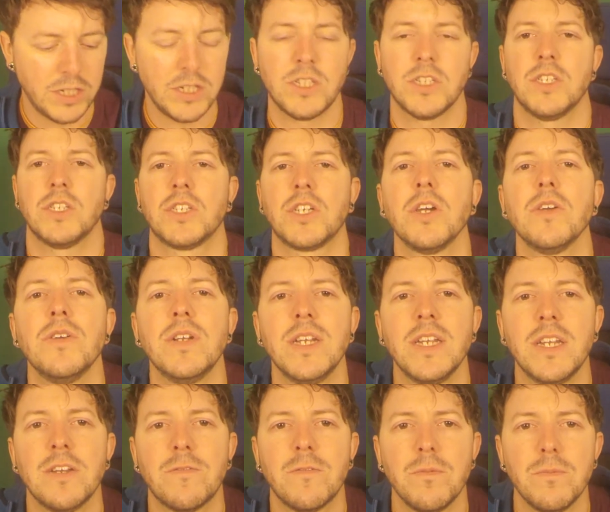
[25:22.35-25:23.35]
it's a totally
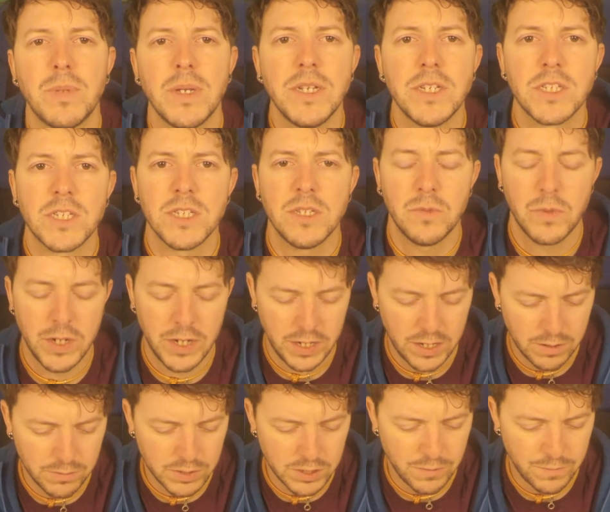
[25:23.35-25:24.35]
different beastie when it
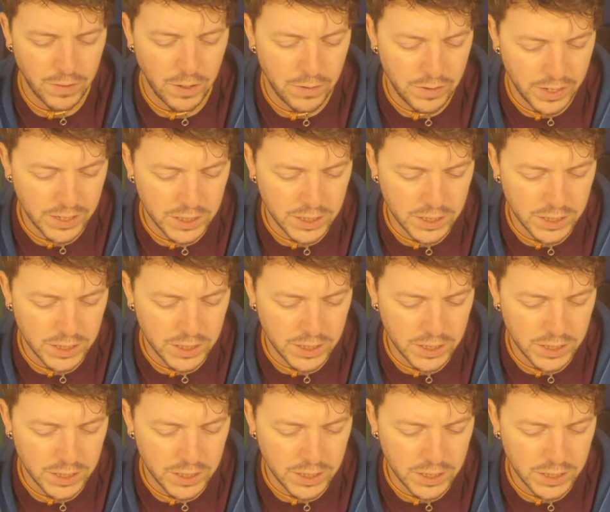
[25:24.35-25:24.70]
comes to phone.